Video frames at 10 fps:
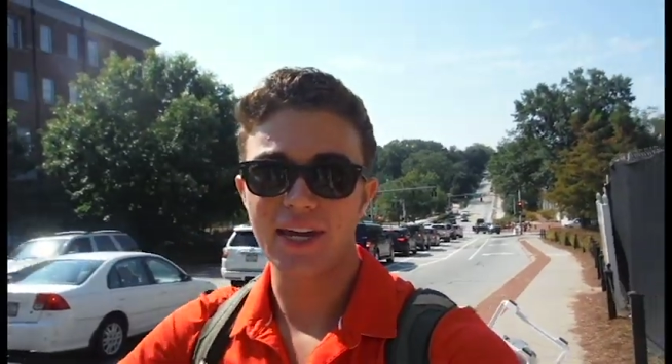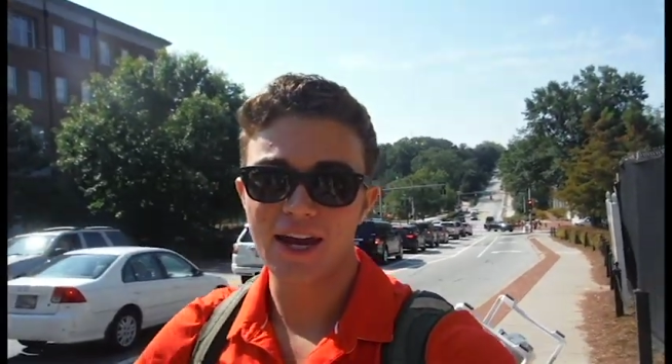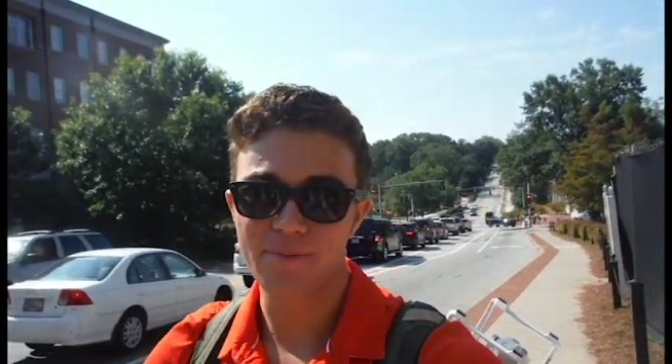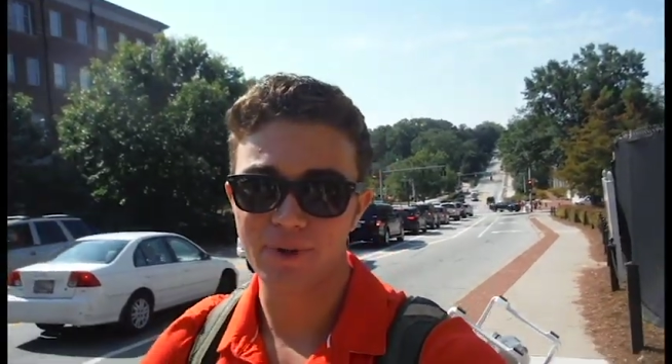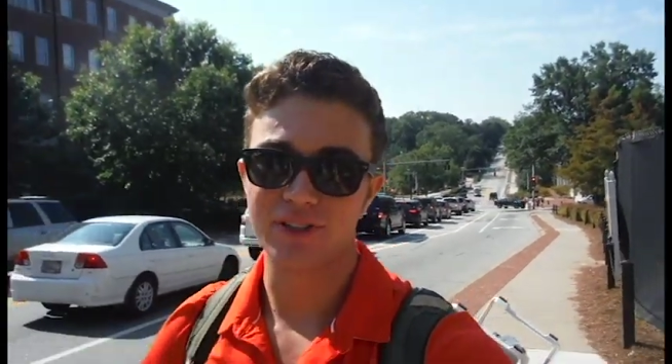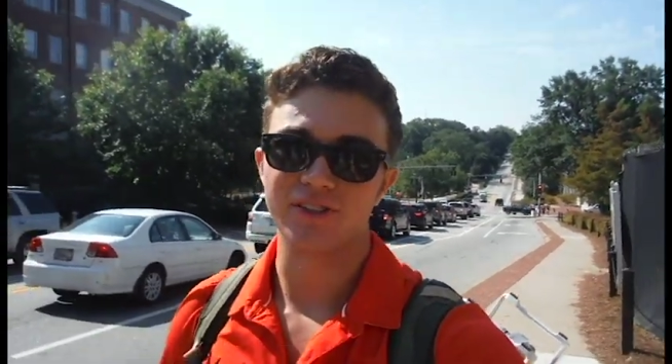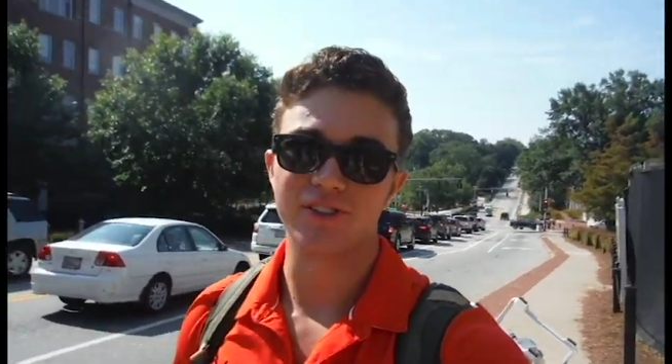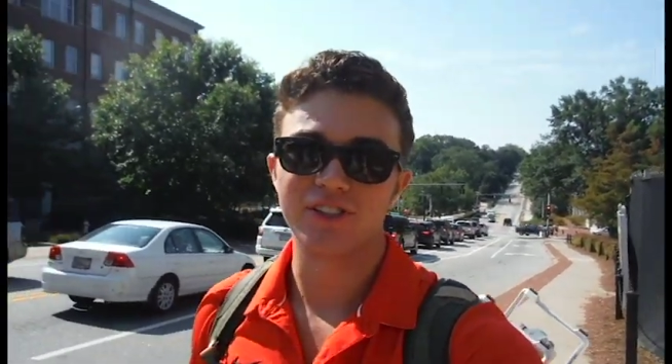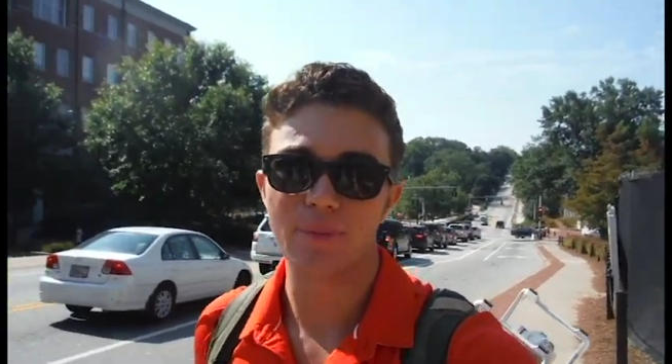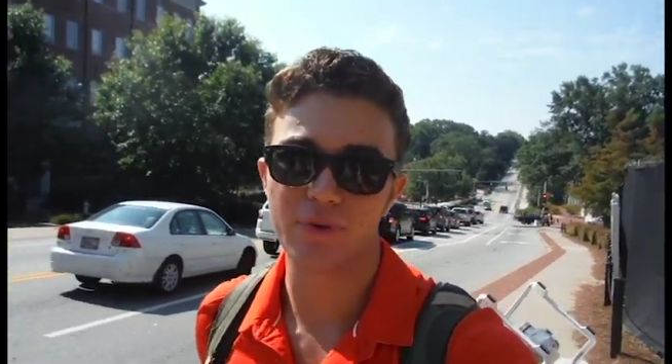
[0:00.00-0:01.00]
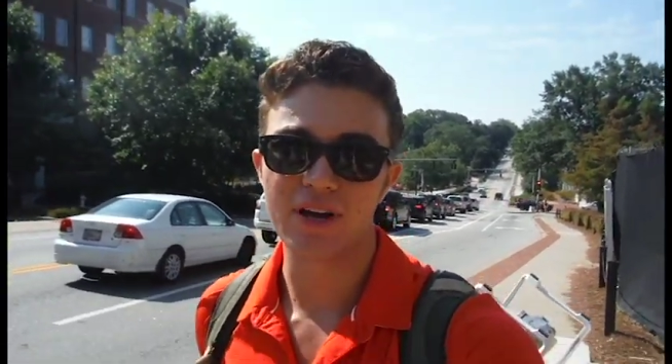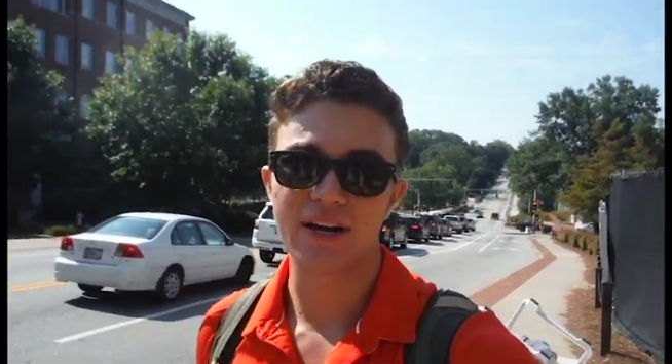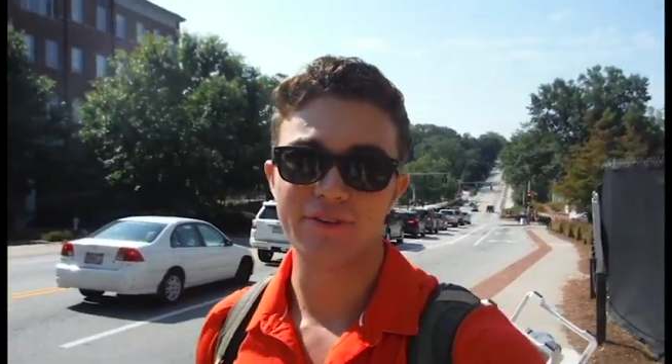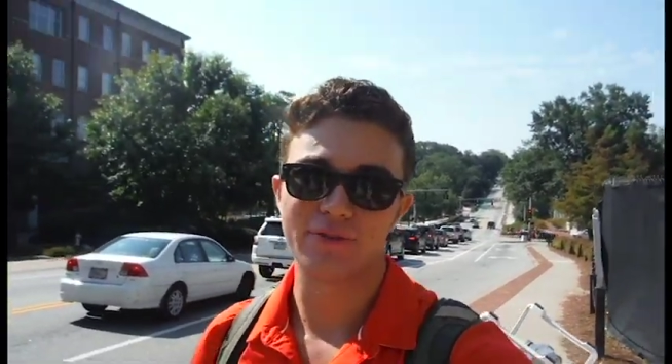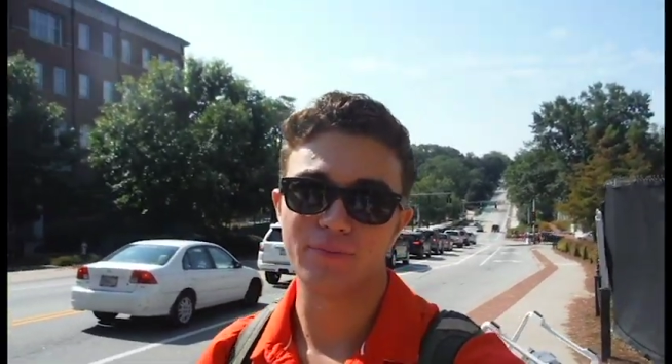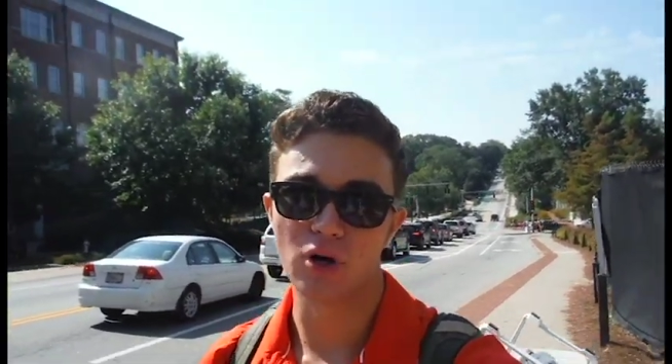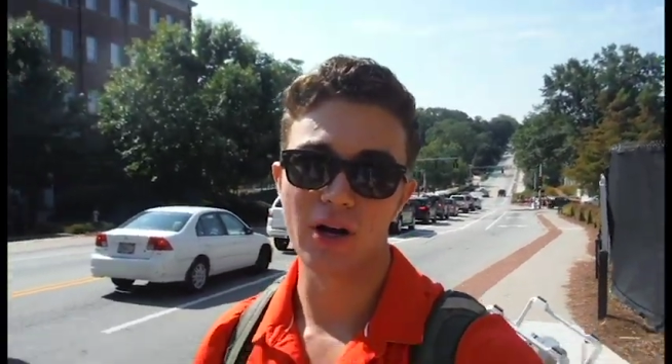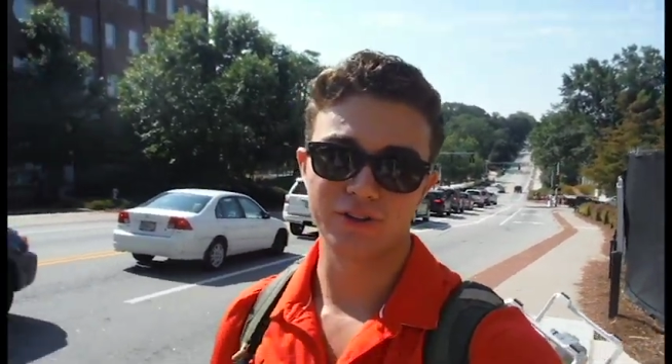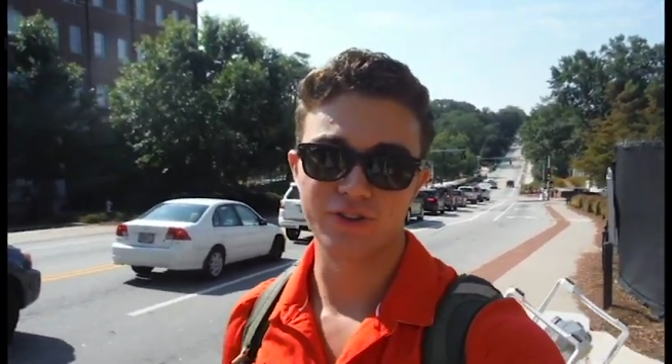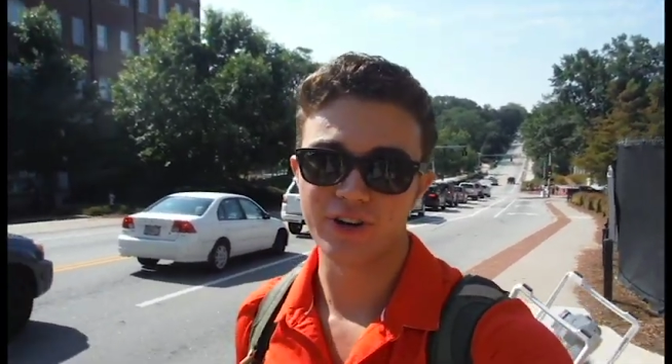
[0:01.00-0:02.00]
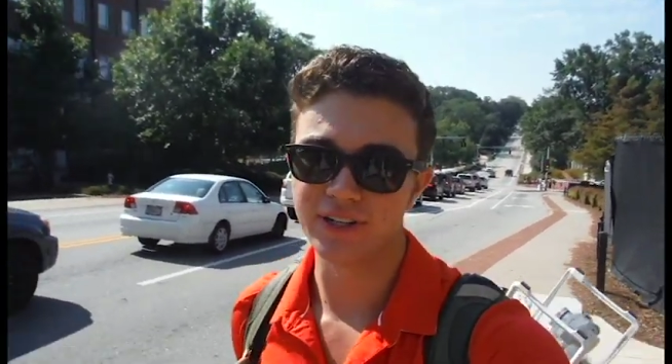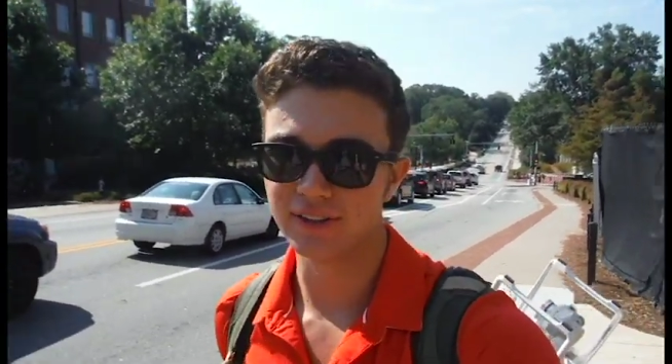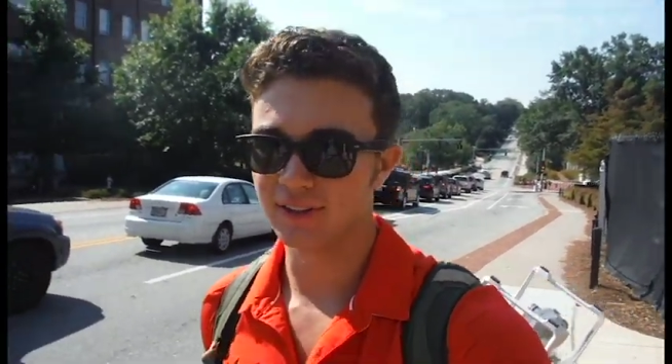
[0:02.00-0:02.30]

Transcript: campus and separated it from Broad Street.